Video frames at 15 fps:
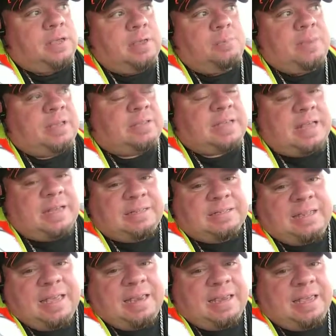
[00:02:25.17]
it may take a
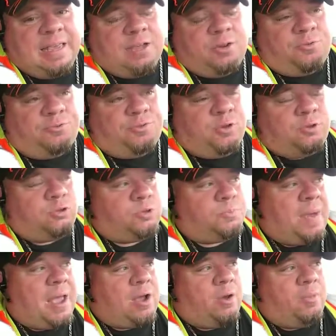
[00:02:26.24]
day to get your filters
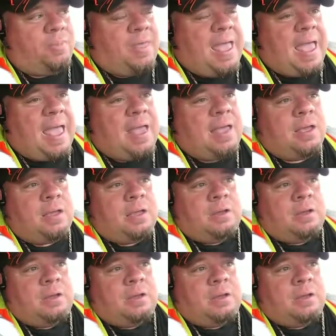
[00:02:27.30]
back on that.